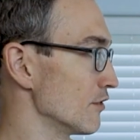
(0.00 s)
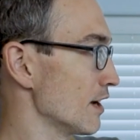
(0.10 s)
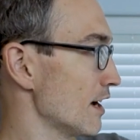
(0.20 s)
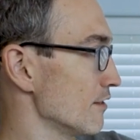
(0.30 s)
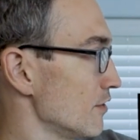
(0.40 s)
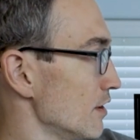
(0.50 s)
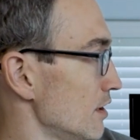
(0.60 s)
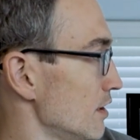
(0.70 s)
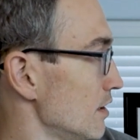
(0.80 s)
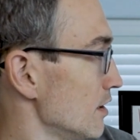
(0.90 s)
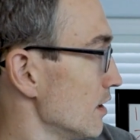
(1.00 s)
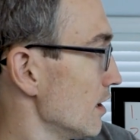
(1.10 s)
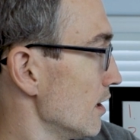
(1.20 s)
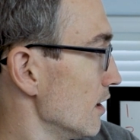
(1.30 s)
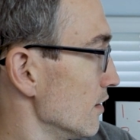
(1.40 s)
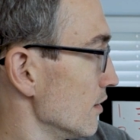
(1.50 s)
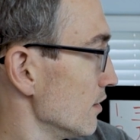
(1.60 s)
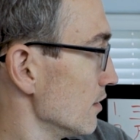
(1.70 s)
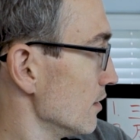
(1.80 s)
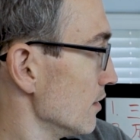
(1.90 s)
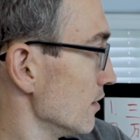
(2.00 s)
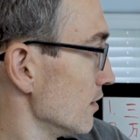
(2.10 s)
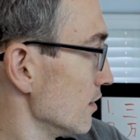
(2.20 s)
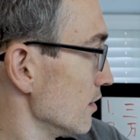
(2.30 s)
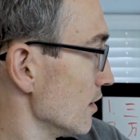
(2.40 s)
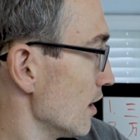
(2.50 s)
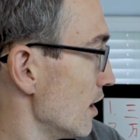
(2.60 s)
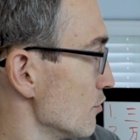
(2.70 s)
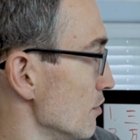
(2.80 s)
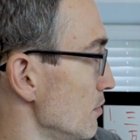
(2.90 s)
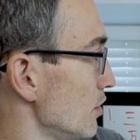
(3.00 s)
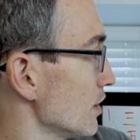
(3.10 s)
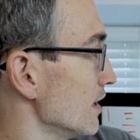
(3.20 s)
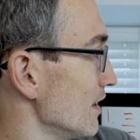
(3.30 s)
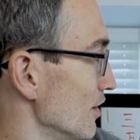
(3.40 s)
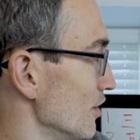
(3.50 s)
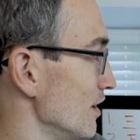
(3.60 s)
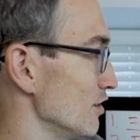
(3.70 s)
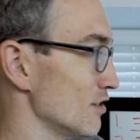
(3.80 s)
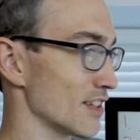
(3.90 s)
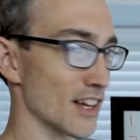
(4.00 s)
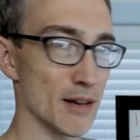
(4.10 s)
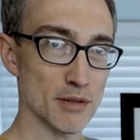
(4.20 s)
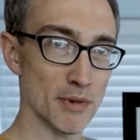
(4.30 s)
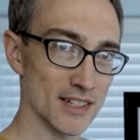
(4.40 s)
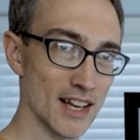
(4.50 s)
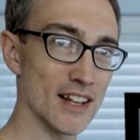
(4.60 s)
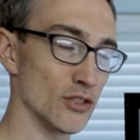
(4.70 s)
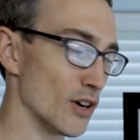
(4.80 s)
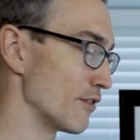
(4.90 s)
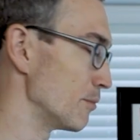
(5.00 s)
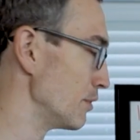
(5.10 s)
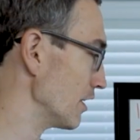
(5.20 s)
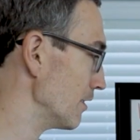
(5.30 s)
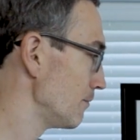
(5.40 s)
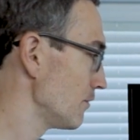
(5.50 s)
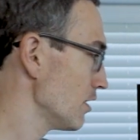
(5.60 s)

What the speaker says: If you have 100 million here and you times it by 10, you'll have a billion.